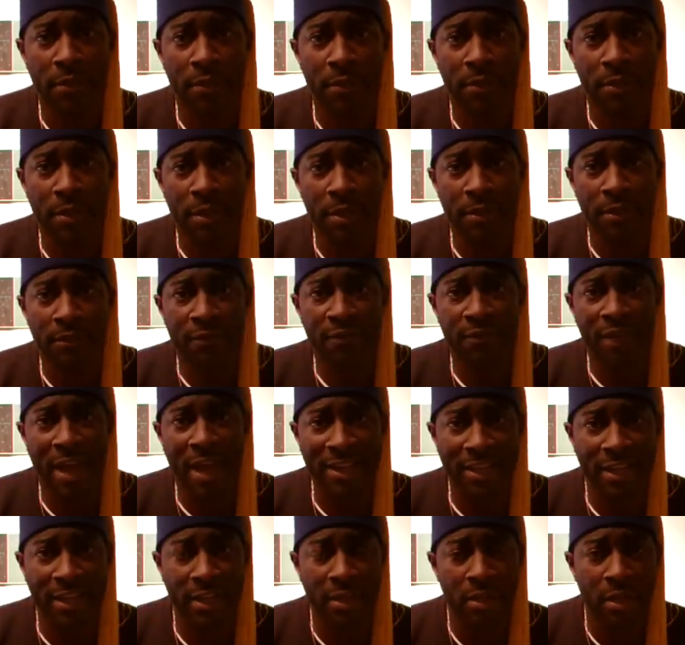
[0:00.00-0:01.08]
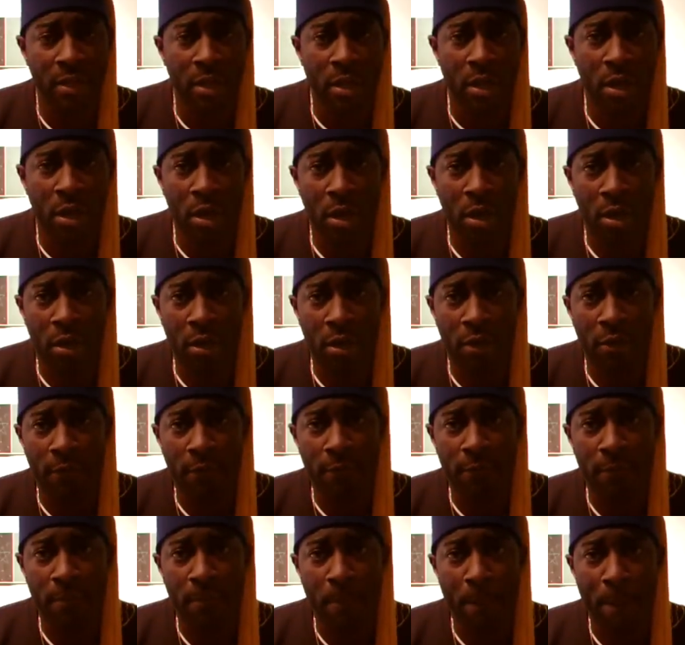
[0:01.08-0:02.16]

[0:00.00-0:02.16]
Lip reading: the psyche of